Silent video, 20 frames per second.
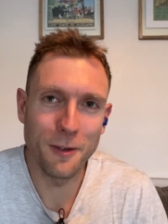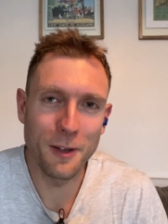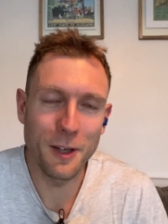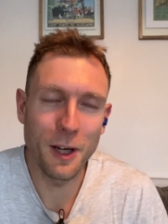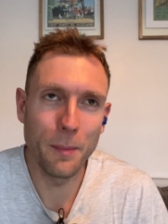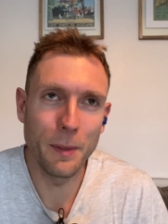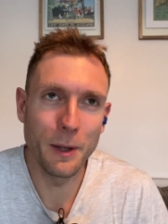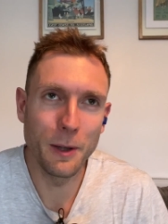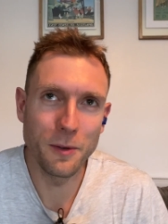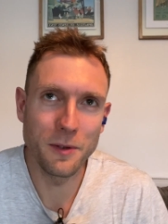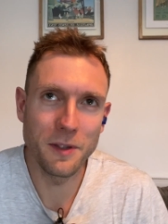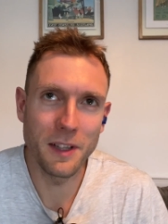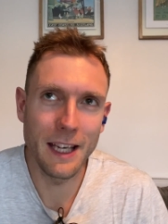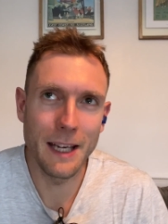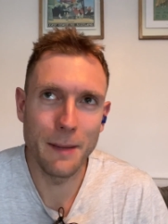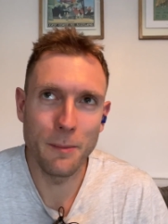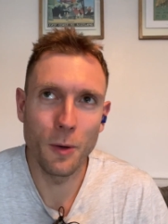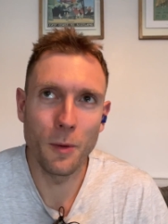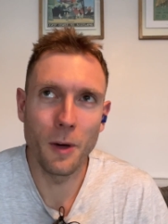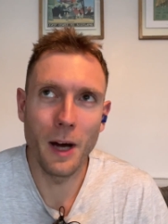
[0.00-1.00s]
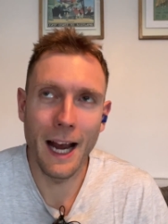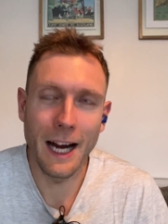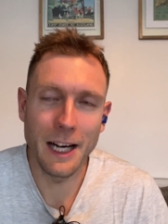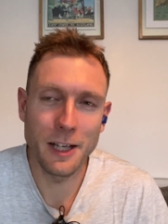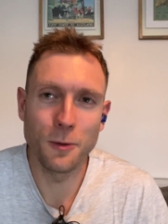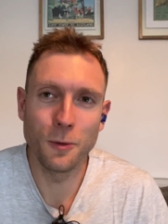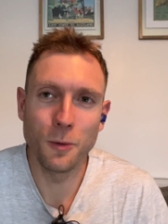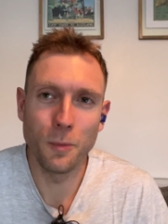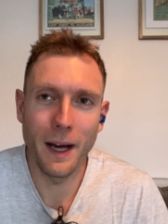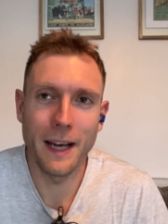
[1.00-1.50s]
the uphills to keep your
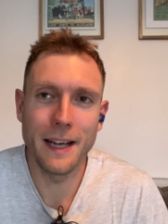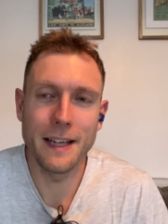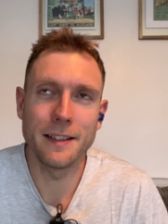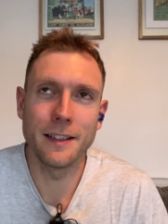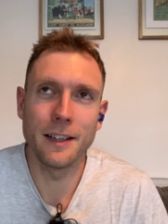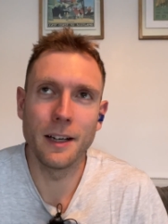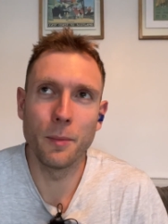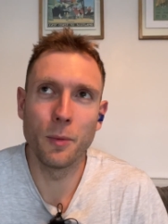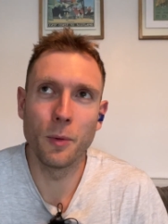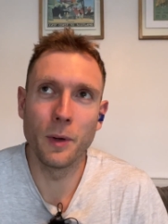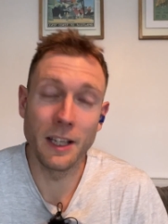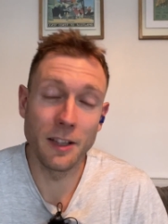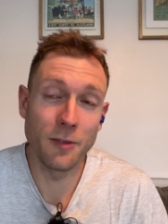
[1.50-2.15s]
actual pace up when